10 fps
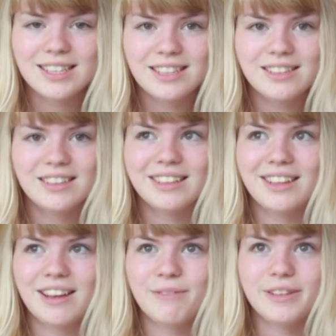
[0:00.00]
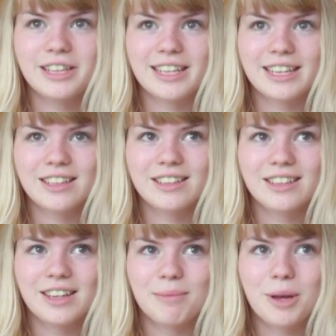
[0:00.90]
year I feel like
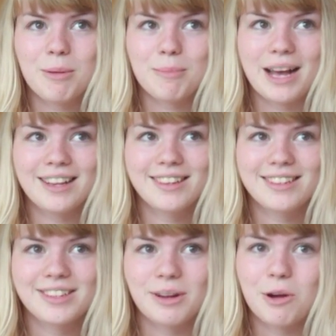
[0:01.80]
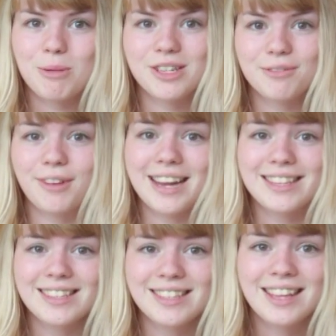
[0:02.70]
I'm coming back to a whole bunch of
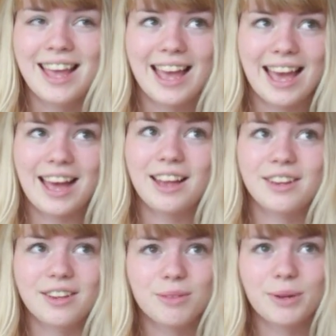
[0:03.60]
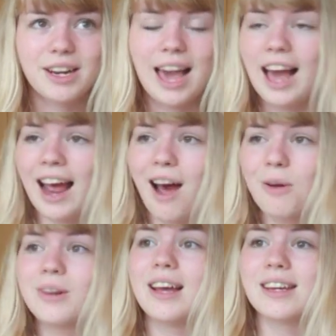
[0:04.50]
friends and we're gonna hang
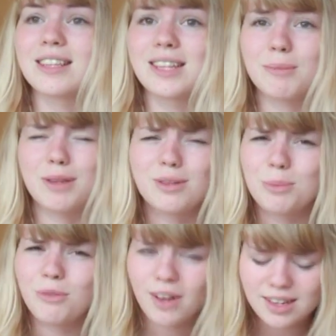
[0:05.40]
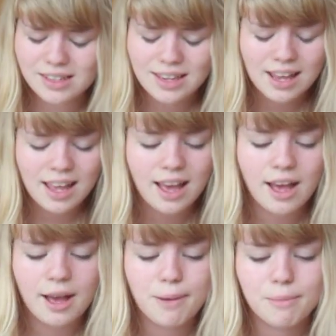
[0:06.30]
out and it's gonna be super fun,
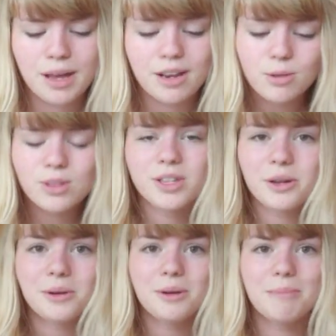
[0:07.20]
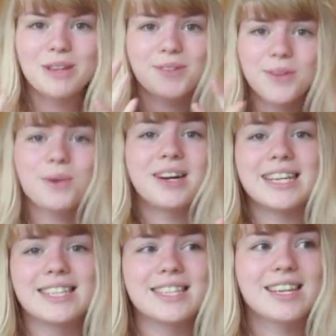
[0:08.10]
um, and also a bunch of you
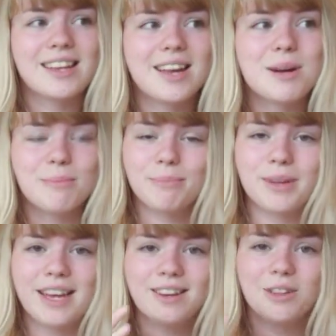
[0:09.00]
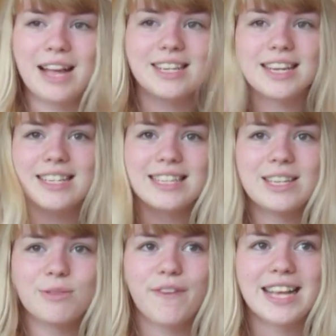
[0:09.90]
guys are gonna come and I'll actually get to
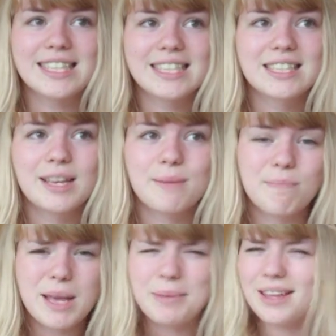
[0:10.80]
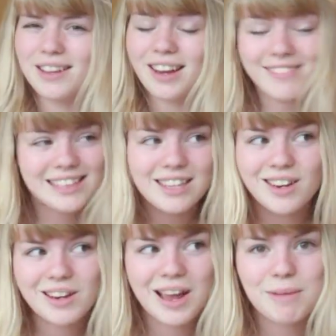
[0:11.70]
see your face, maybe. I really
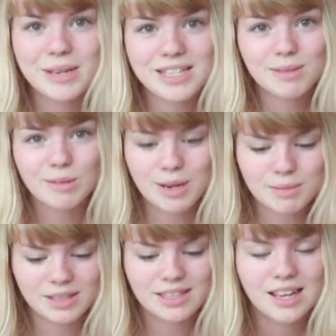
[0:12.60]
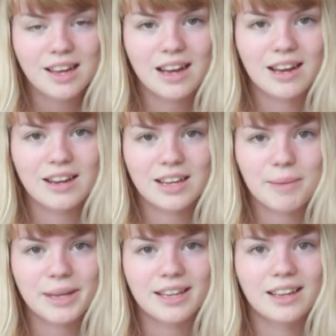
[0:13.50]
don't know how many subscribers are
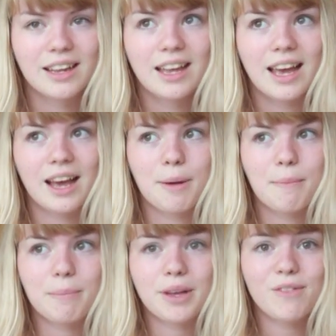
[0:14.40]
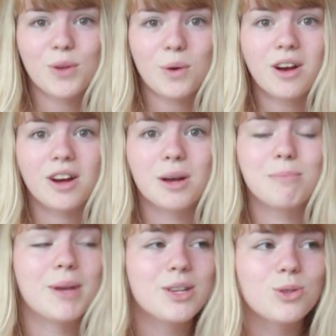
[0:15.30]
coming, um, but if you are,
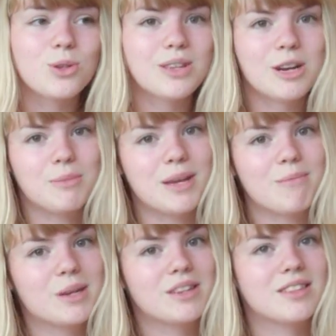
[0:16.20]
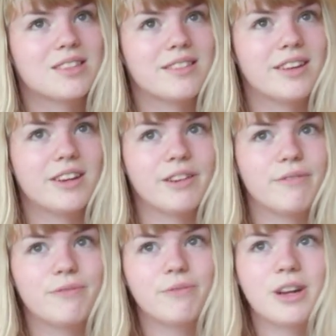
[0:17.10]
make sure you tell me because
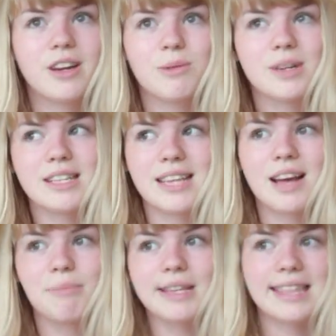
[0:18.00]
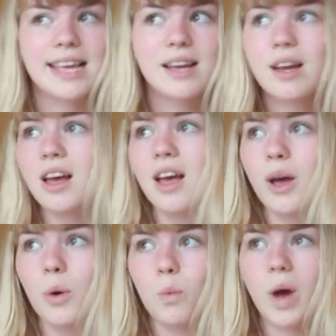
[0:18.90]
I've kind of want to set up this thing
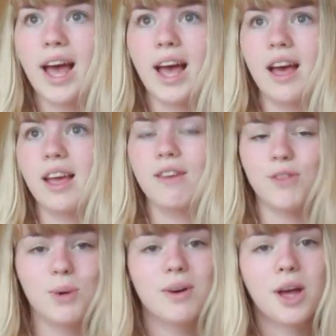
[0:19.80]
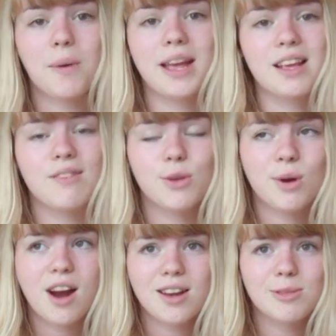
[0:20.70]
where if you are going, if you're
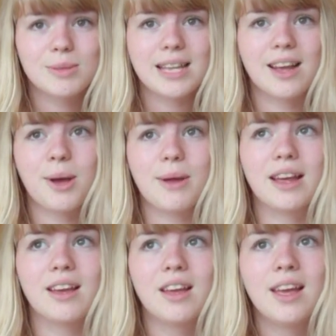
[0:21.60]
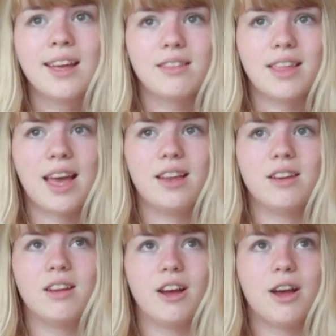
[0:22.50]
one hundred percent going,
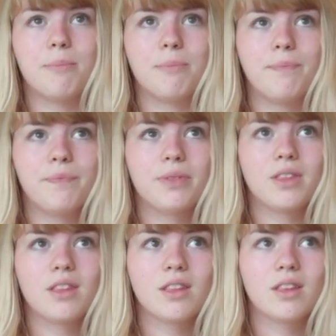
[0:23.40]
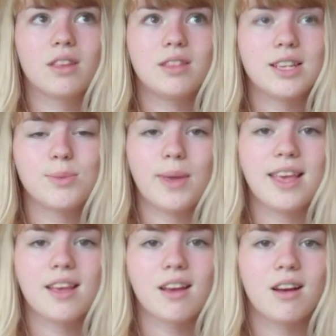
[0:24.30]
then um, this
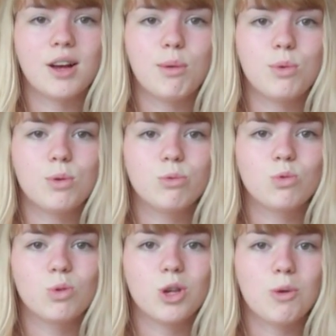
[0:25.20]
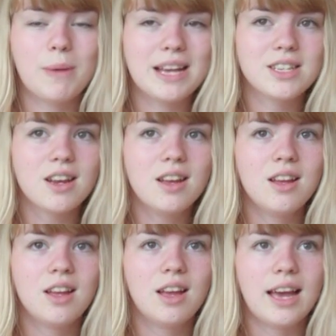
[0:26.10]
week I will draw you a picture,
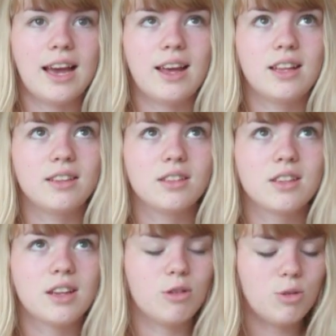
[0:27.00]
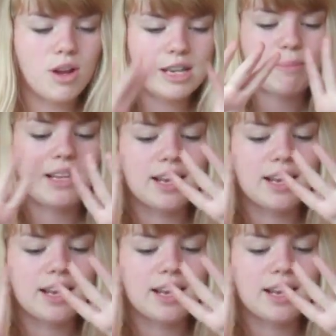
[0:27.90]
and it will only be